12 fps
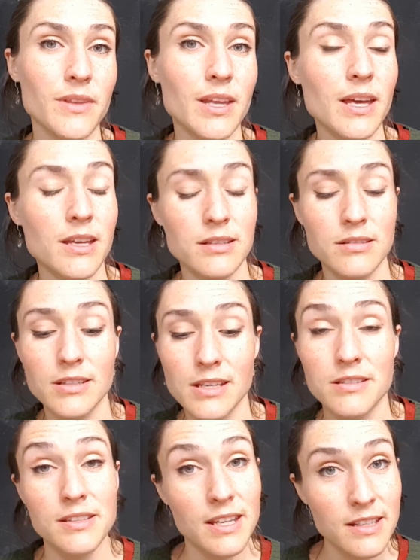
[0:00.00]
And
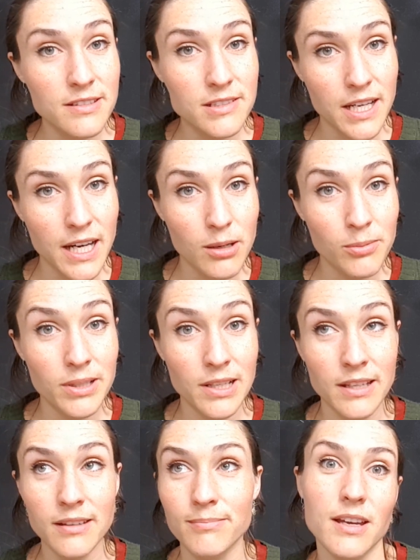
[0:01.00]
yes, that is
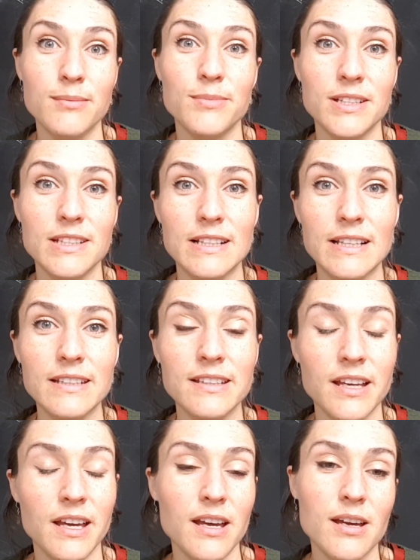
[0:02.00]
cowardly,
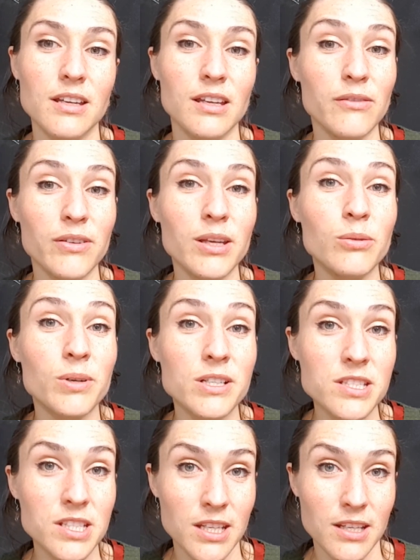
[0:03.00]
admittedly. If he
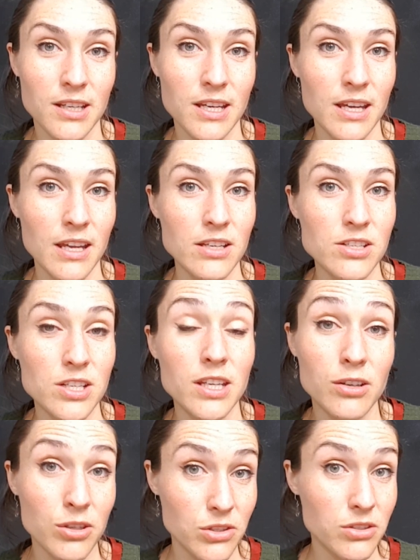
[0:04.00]
was to engage, he
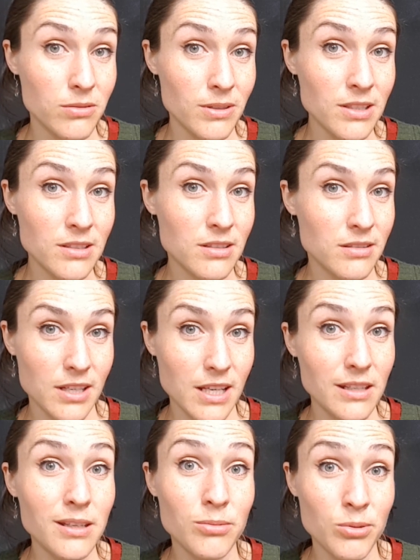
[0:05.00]
could do it
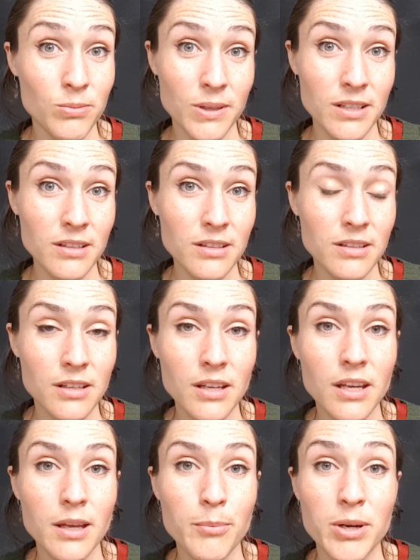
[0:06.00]
and he would win,
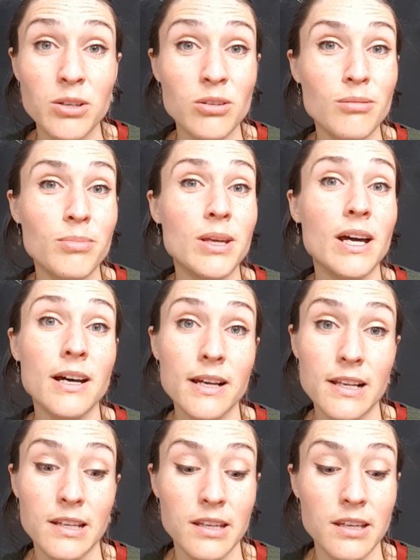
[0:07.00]
but it would be
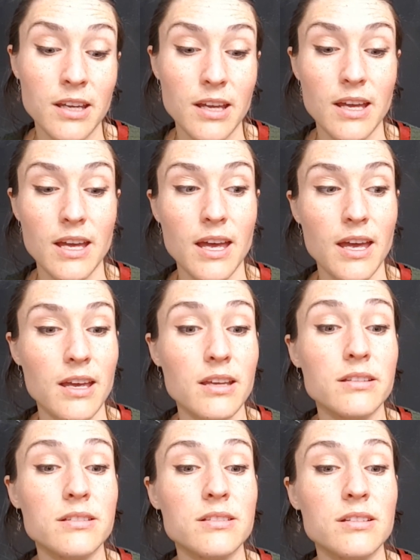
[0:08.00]
ugly.
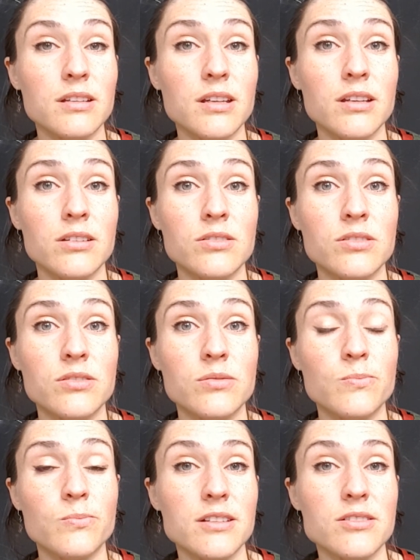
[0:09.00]
And it
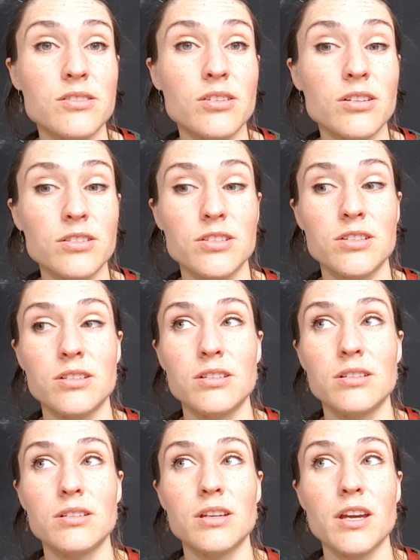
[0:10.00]
is not
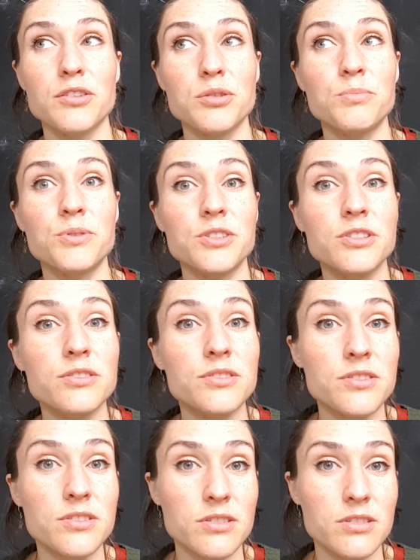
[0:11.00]
going to
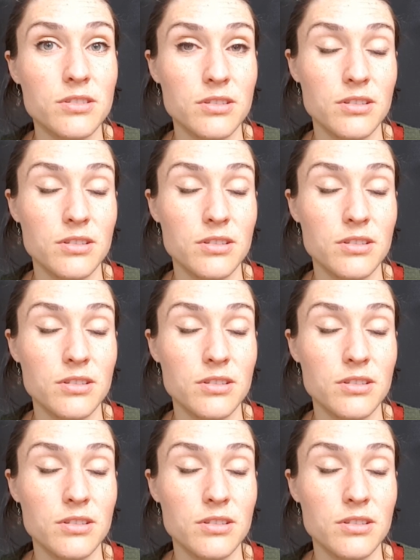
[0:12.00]
produce